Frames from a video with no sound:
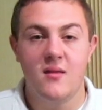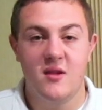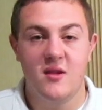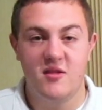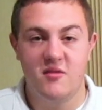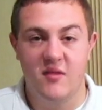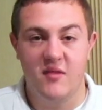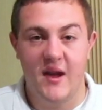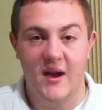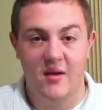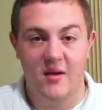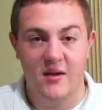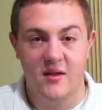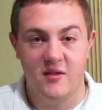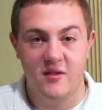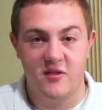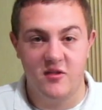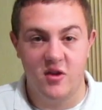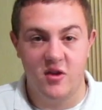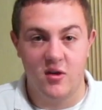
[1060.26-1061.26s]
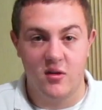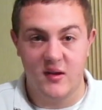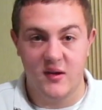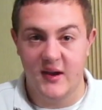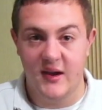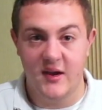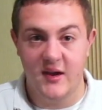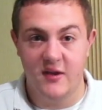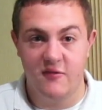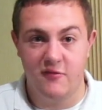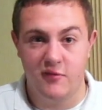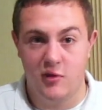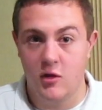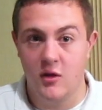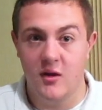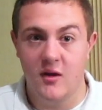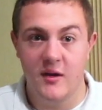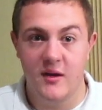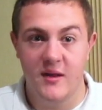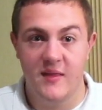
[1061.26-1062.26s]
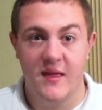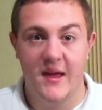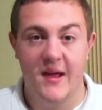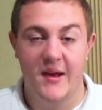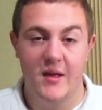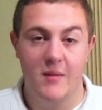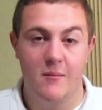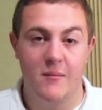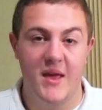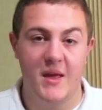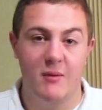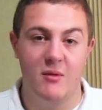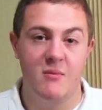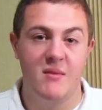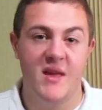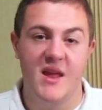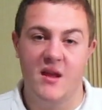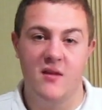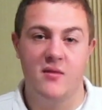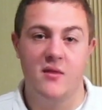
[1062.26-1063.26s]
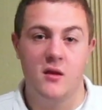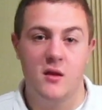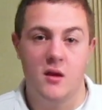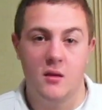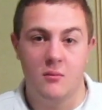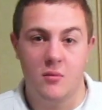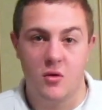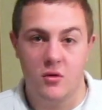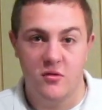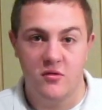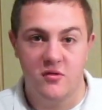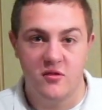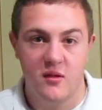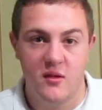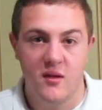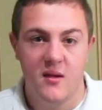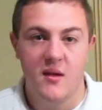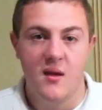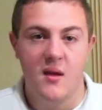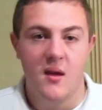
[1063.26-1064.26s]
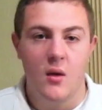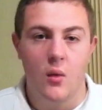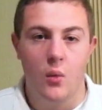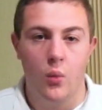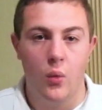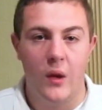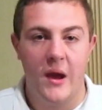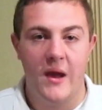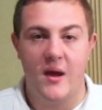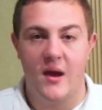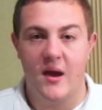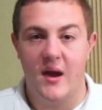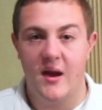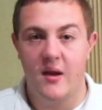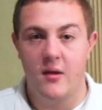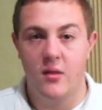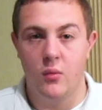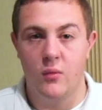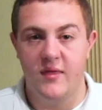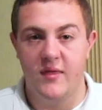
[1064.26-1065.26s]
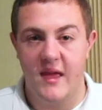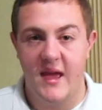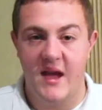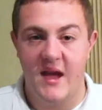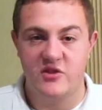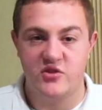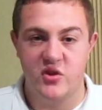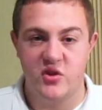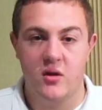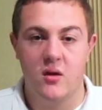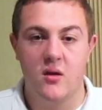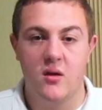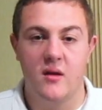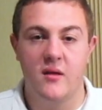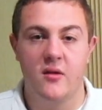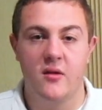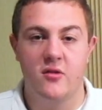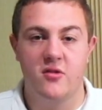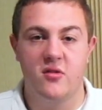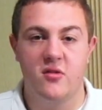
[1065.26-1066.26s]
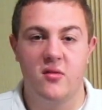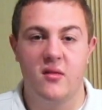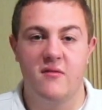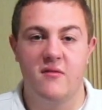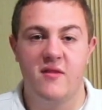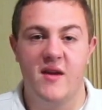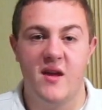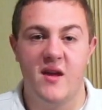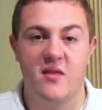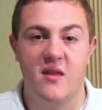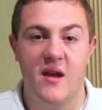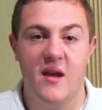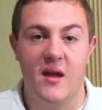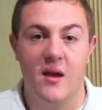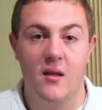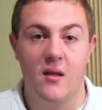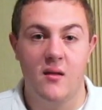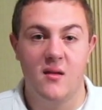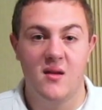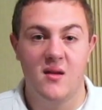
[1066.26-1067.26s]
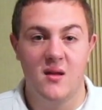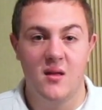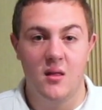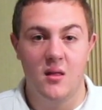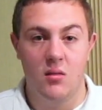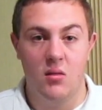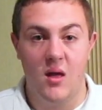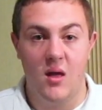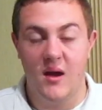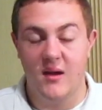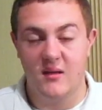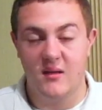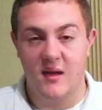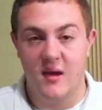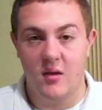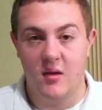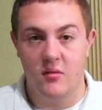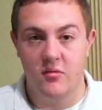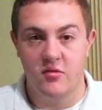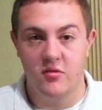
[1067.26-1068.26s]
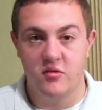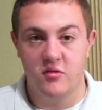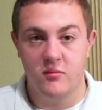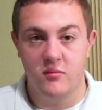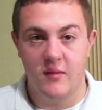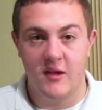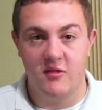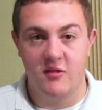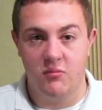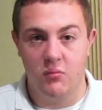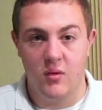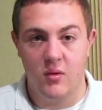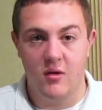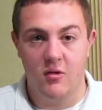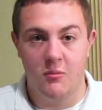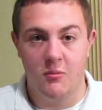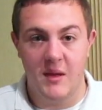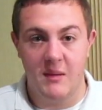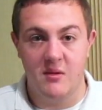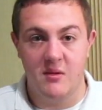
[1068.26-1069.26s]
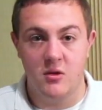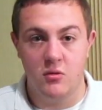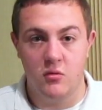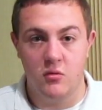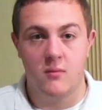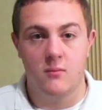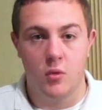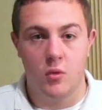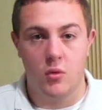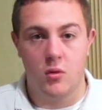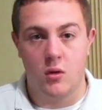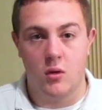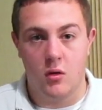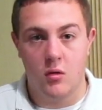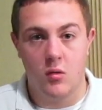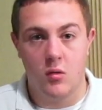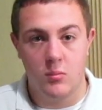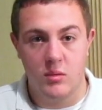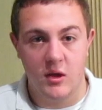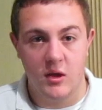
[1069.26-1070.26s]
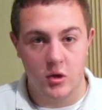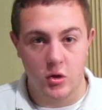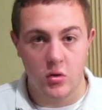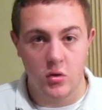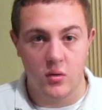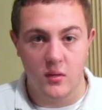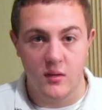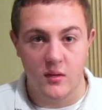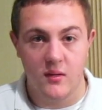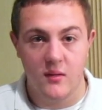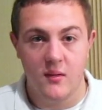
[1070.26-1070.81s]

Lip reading: virus are kind of flawed, and that it may be making the numbers way higher than what they actually are, and also the fact that lockdowns as well may be doing more harm than good.